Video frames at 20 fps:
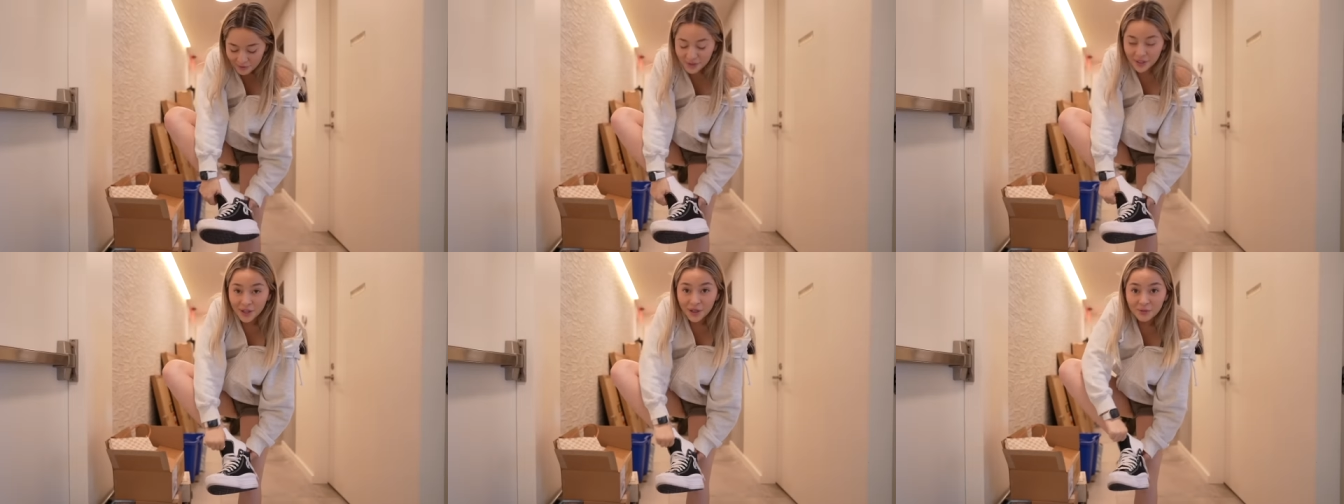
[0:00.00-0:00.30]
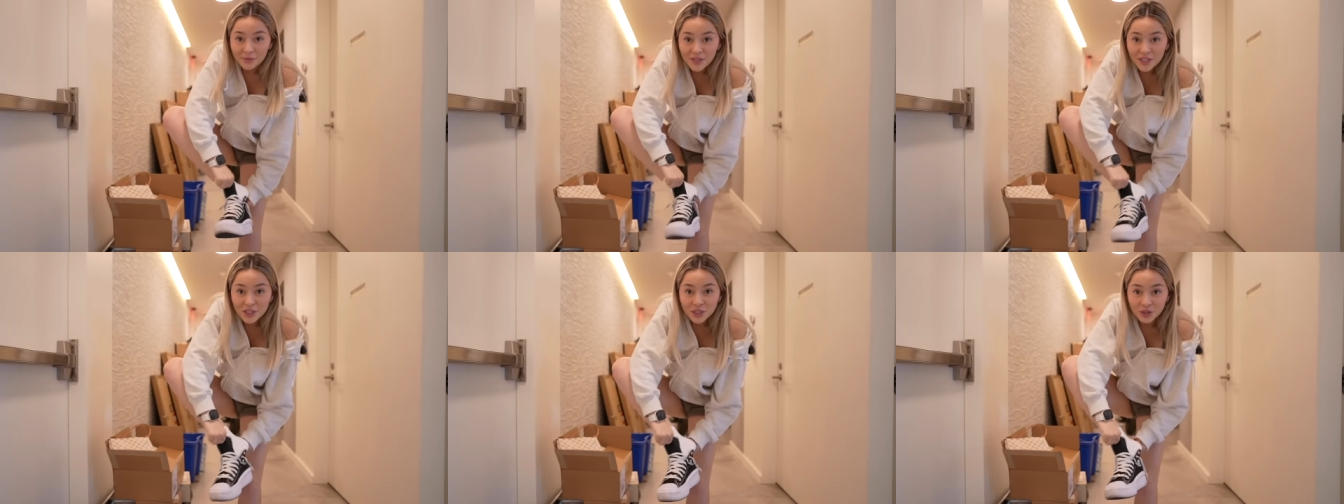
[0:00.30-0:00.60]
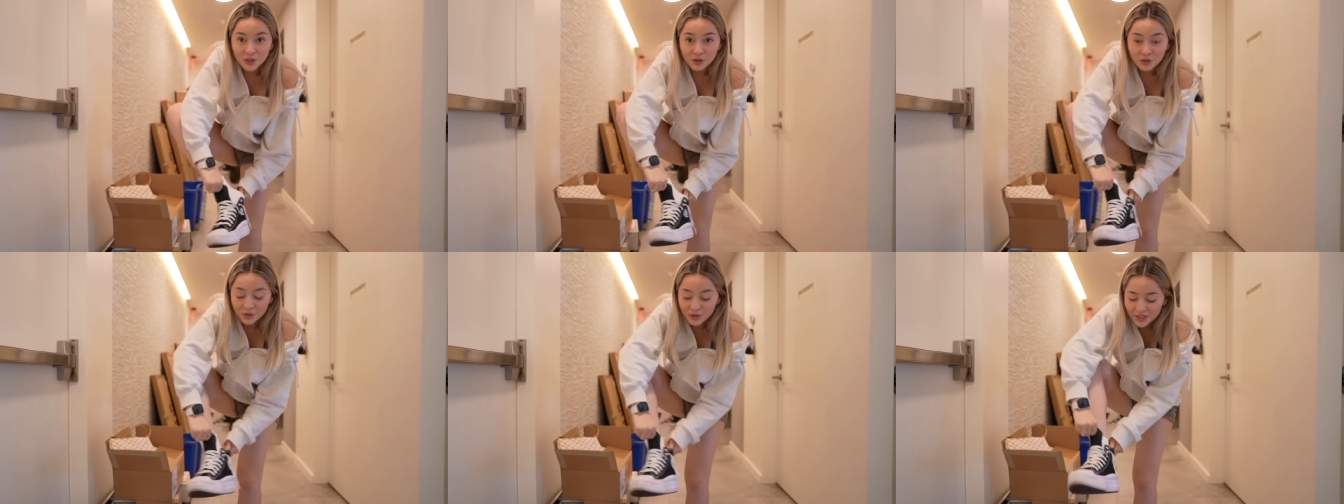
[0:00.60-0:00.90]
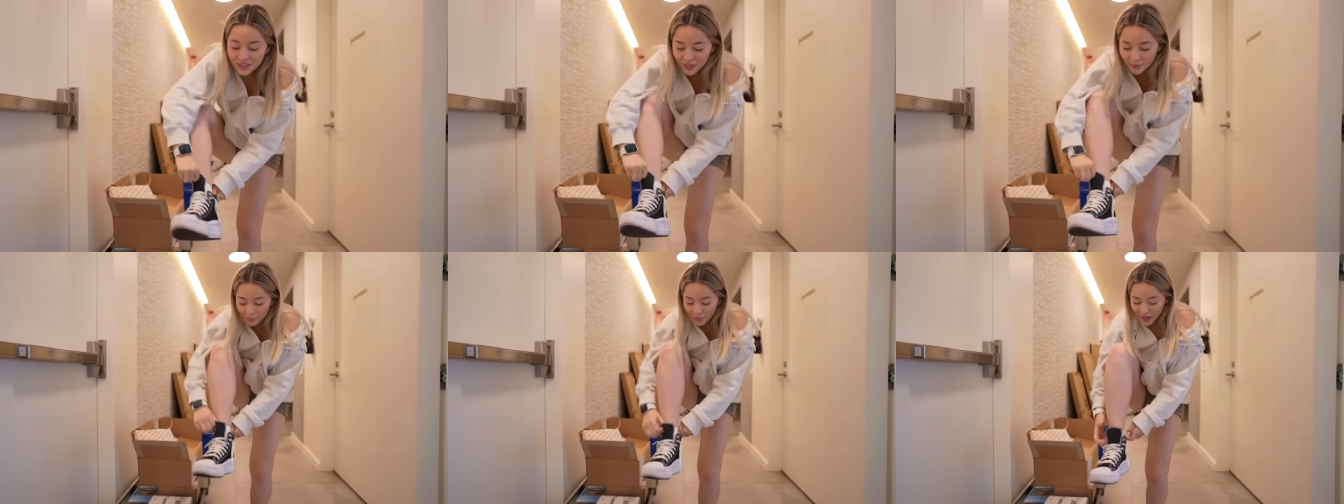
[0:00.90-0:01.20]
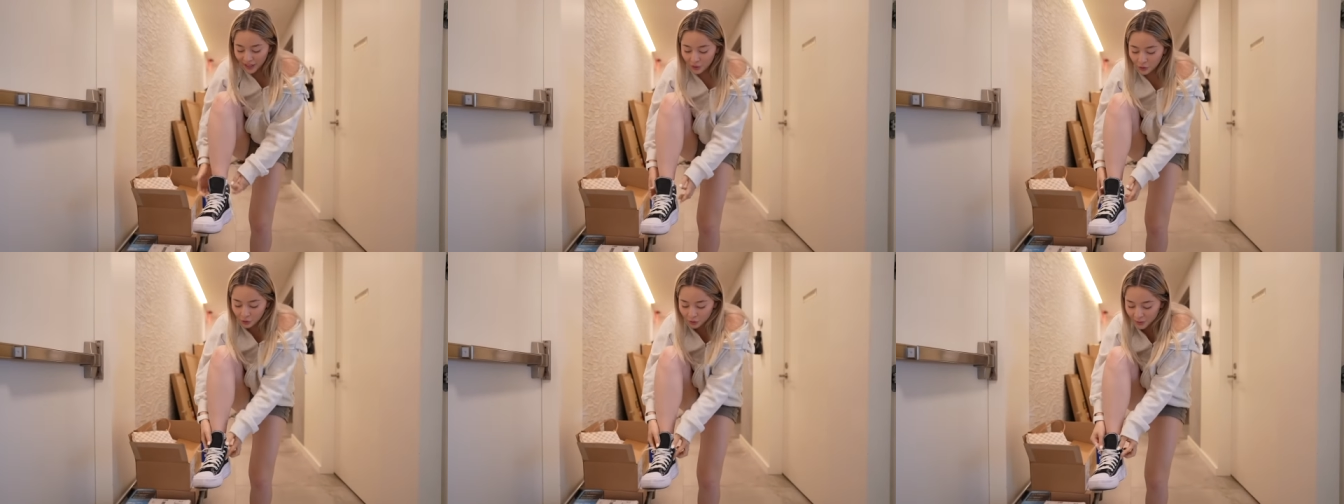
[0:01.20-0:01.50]
putting on my shoes.
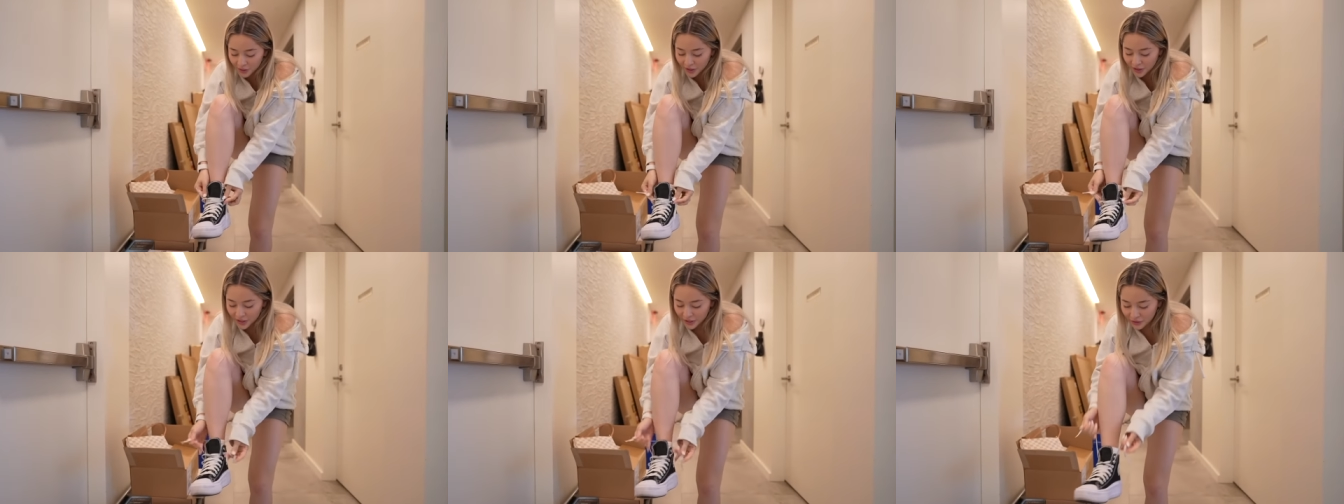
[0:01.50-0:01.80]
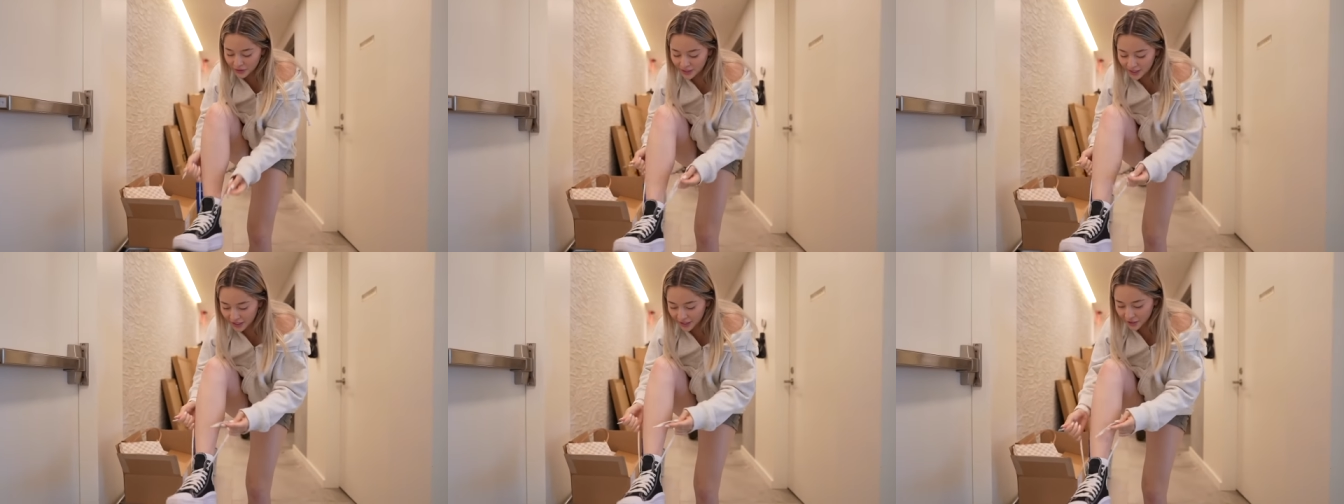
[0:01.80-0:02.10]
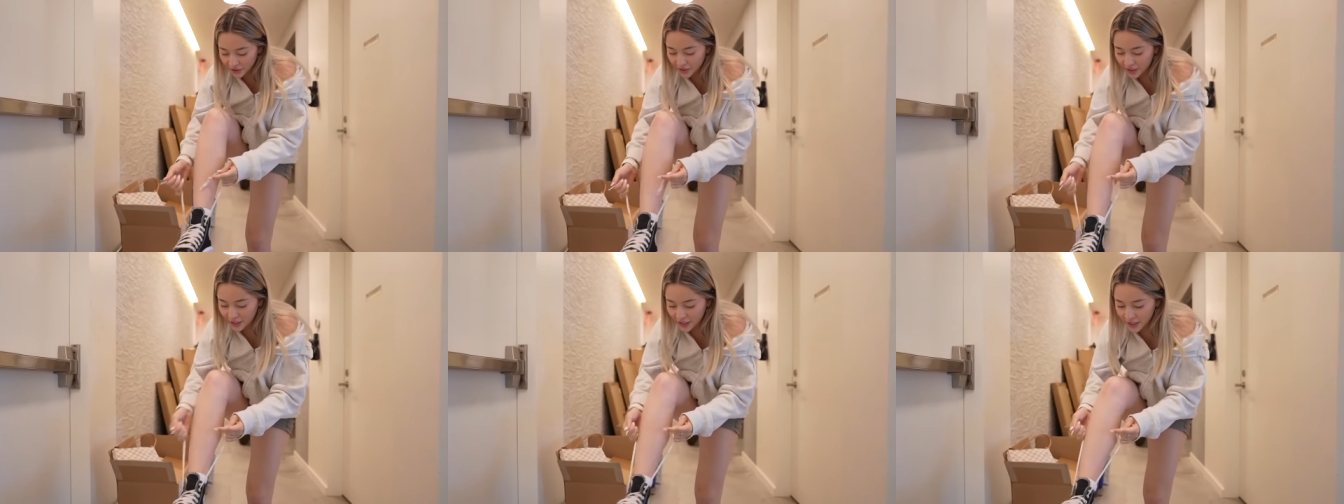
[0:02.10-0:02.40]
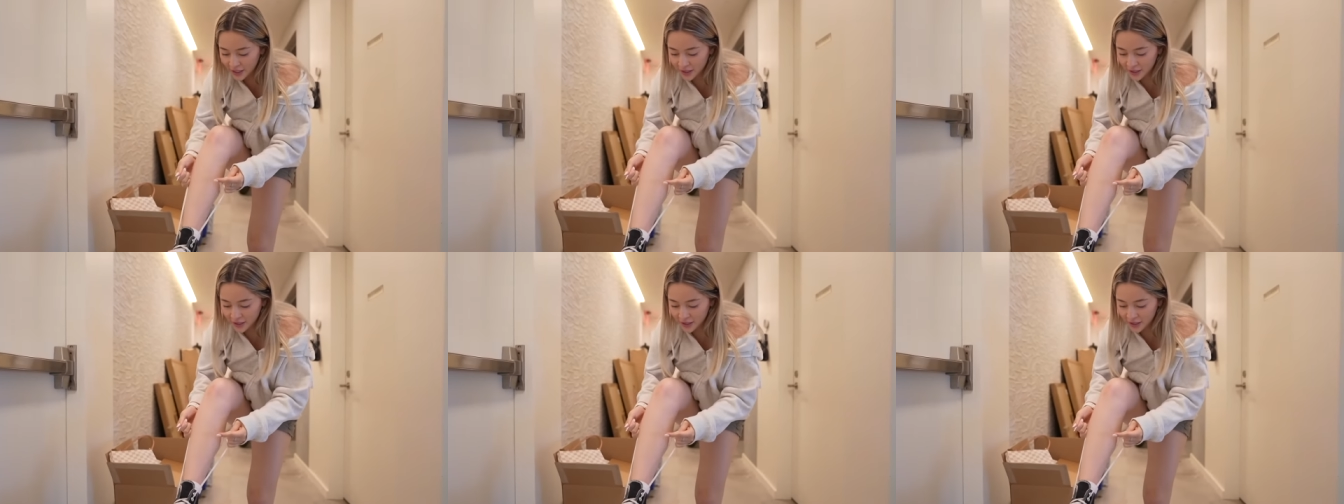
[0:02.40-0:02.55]
My Uber's outside already.